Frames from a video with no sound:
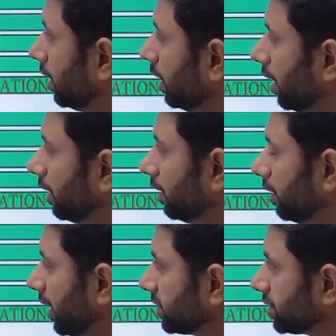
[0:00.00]
And
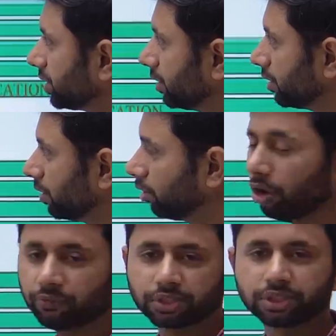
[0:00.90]
next,
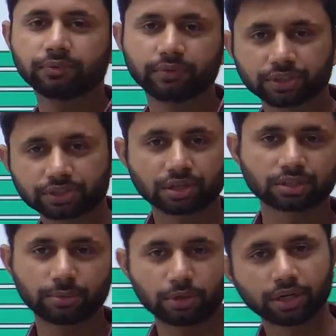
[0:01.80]
obviously we've discussed
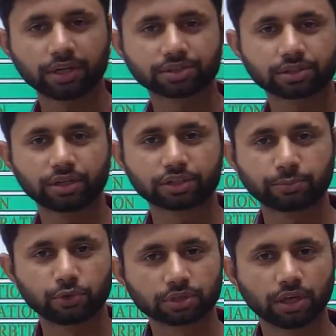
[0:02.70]
about industrial
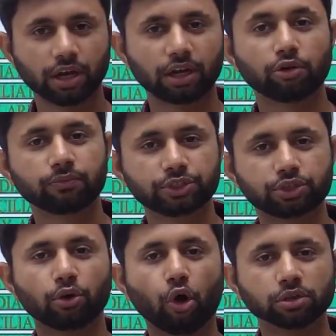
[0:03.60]
disputes, and now we should
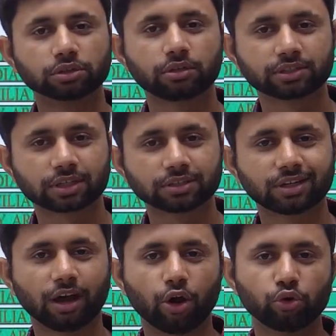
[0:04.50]
also discuss that
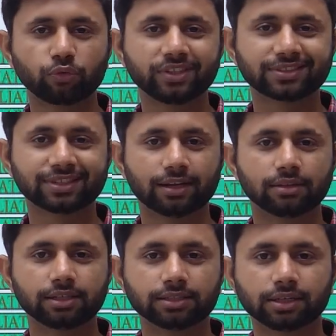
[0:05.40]
how do we settle
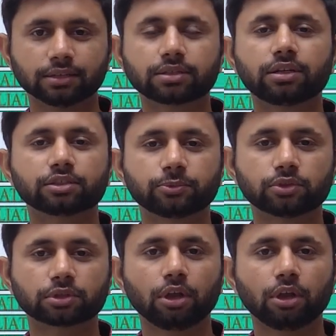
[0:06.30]
these industrial disputes?